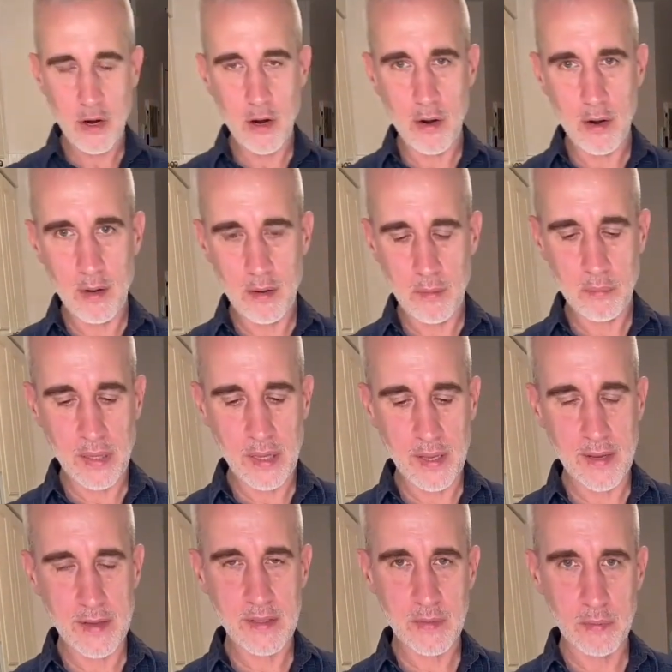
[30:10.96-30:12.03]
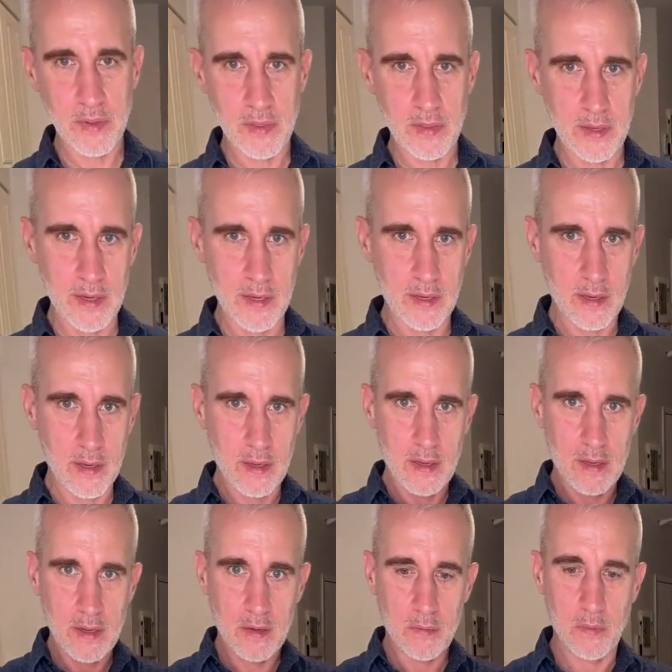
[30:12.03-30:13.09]
our plates with the
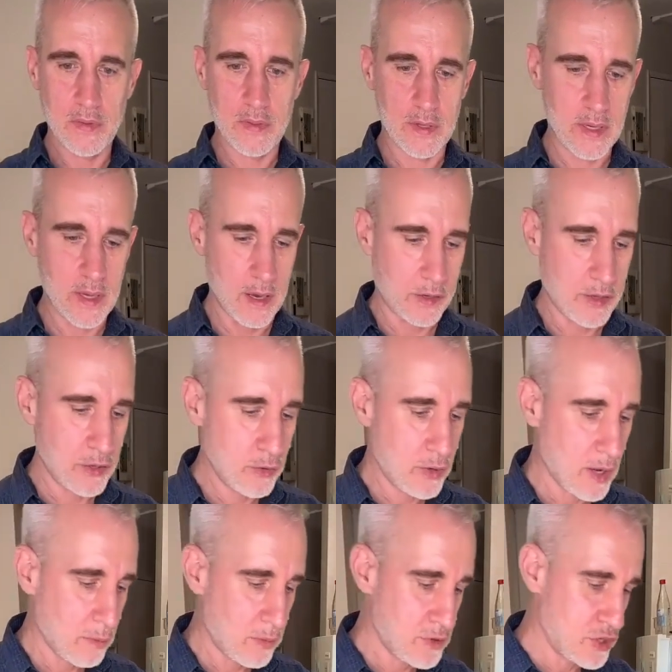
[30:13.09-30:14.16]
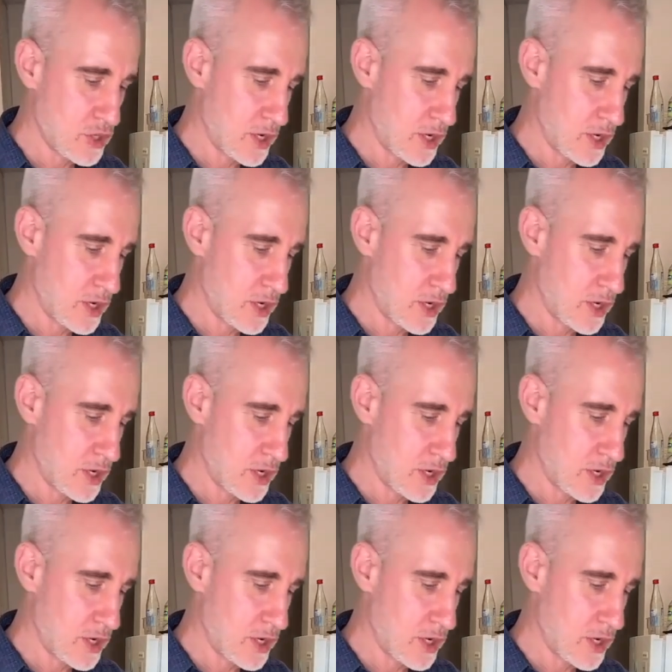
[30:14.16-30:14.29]
cucumber